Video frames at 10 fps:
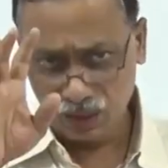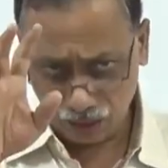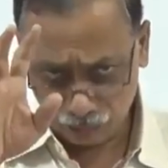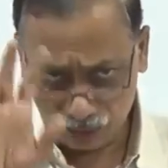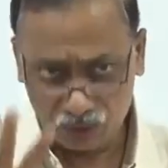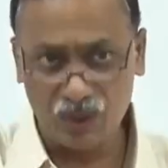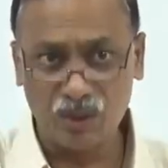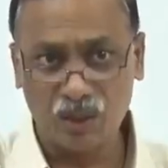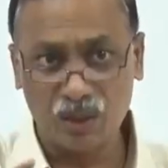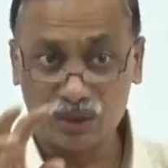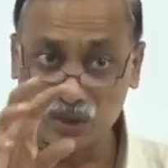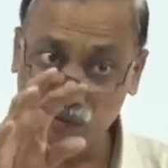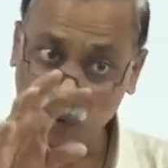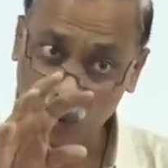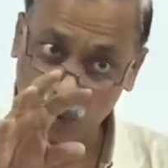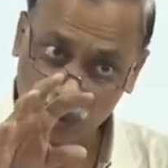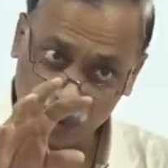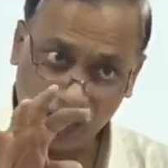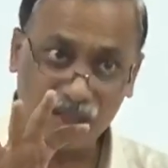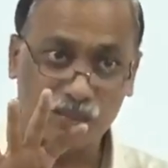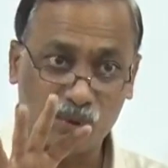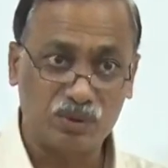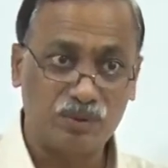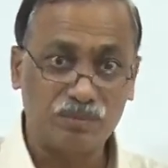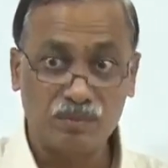and majority organization follow that approach.